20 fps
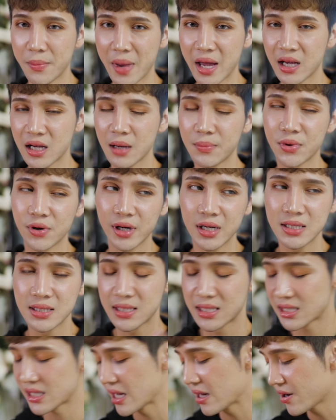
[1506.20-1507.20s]
makeup, there is the
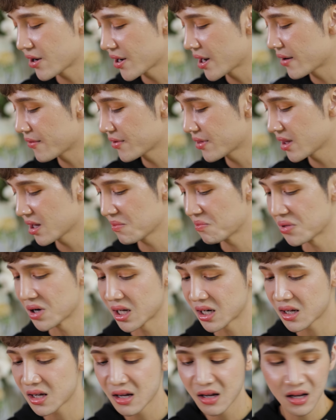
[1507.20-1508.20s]
skincare and everything,
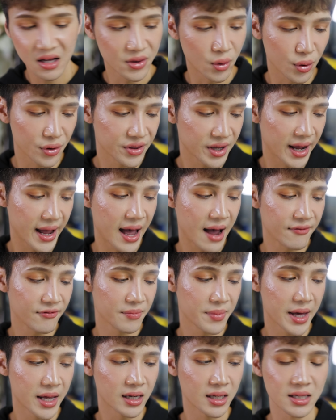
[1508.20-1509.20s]
but the only thing I have
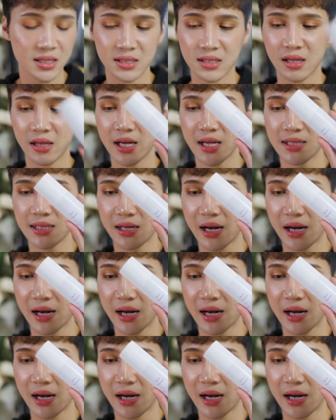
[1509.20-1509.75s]
from that is this,